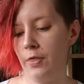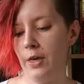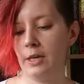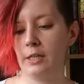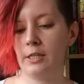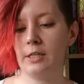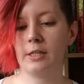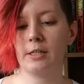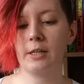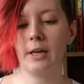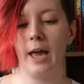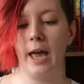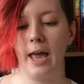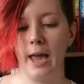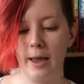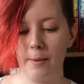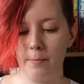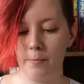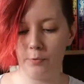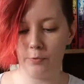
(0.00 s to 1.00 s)
This
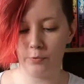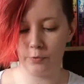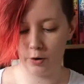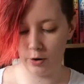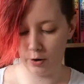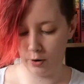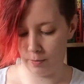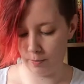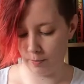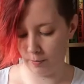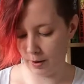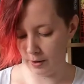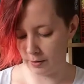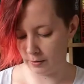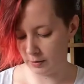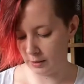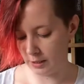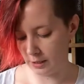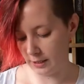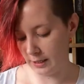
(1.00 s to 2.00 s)
came from
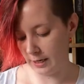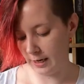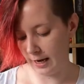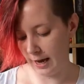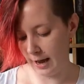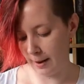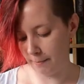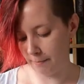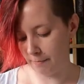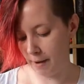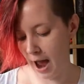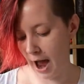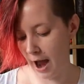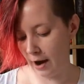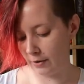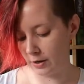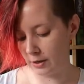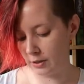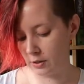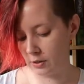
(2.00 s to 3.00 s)
Disneyland
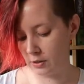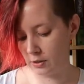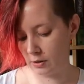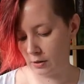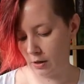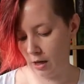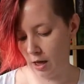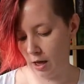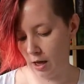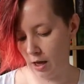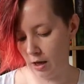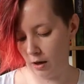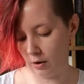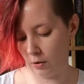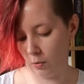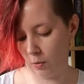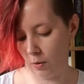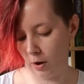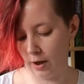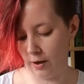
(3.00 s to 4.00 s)
Paris
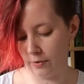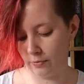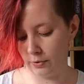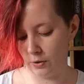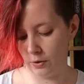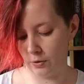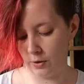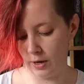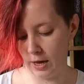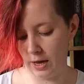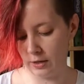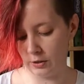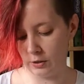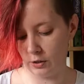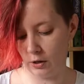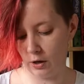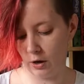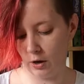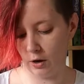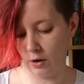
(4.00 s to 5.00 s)
quite a few
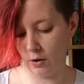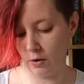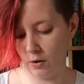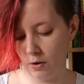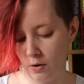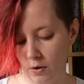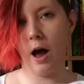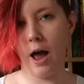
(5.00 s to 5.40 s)
years ago.